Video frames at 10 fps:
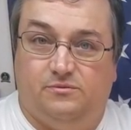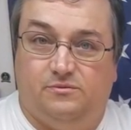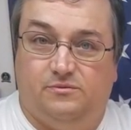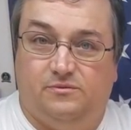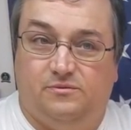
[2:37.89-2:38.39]

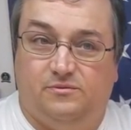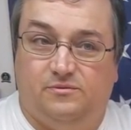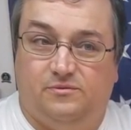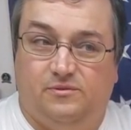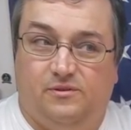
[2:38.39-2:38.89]
accessories
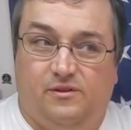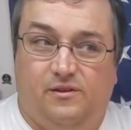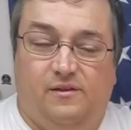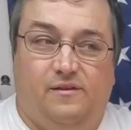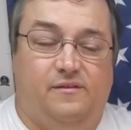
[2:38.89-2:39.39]
enhance the
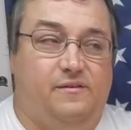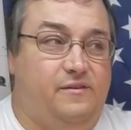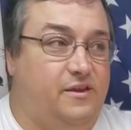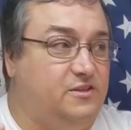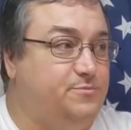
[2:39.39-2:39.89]
rifle,
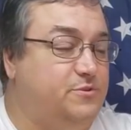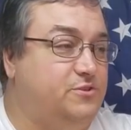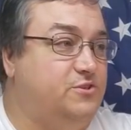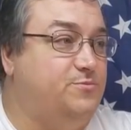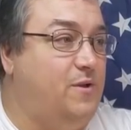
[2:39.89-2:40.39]
right? Yes,
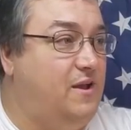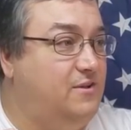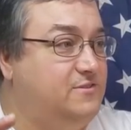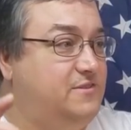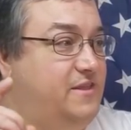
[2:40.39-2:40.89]
Mr.
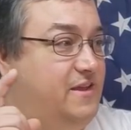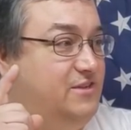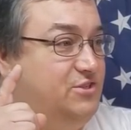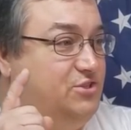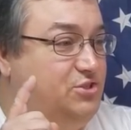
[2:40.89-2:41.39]
Smiles,
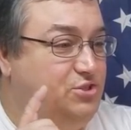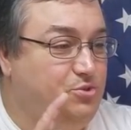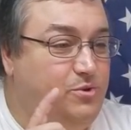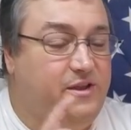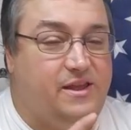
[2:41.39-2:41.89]
they
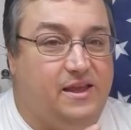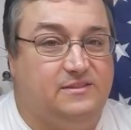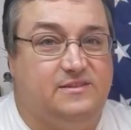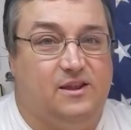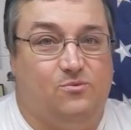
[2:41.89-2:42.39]
do
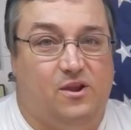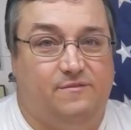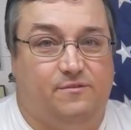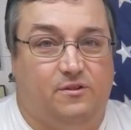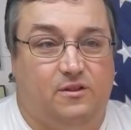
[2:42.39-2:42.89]
enhance that
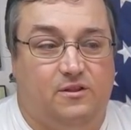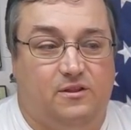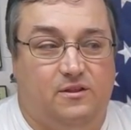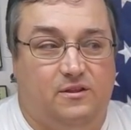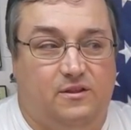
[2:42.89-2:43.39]
rifle.
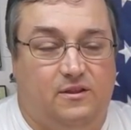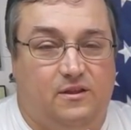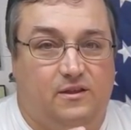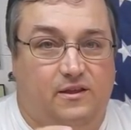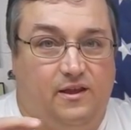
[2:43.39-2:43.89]

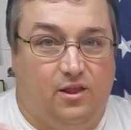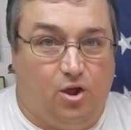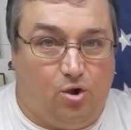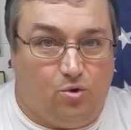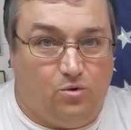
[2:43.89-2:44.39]

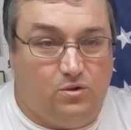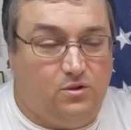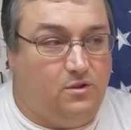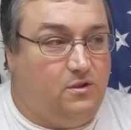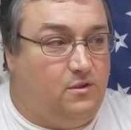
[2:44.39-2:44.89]
Hello?
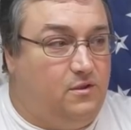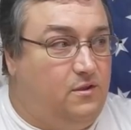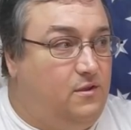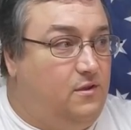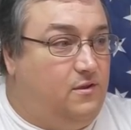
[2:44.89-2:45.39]

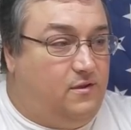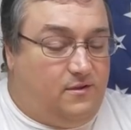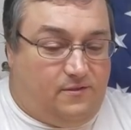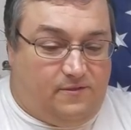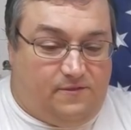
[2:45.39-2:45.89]

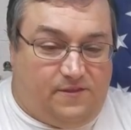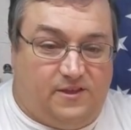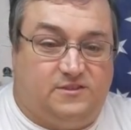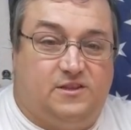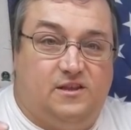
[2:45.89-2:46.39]

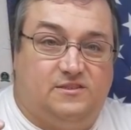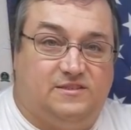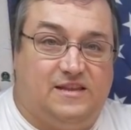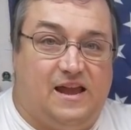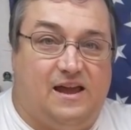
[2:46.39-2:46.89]
This
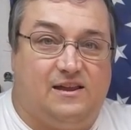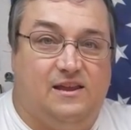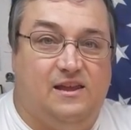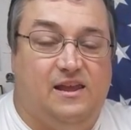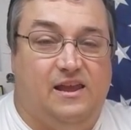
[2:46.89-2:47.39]
stock
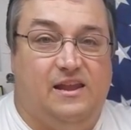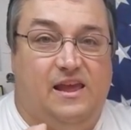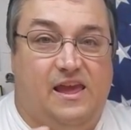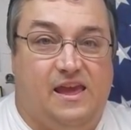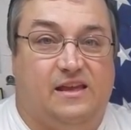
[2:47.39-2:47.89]

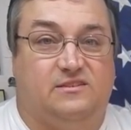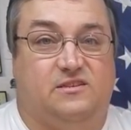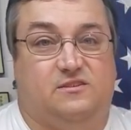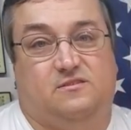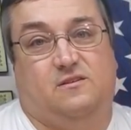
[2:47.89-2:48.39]

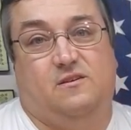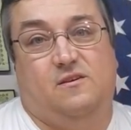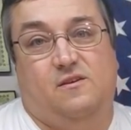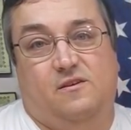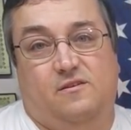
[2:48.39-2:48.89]
enhances
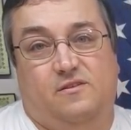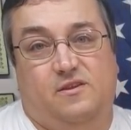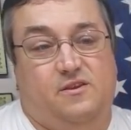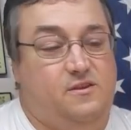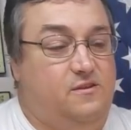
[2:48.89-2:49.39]

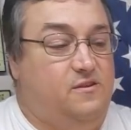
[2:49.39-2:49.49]
the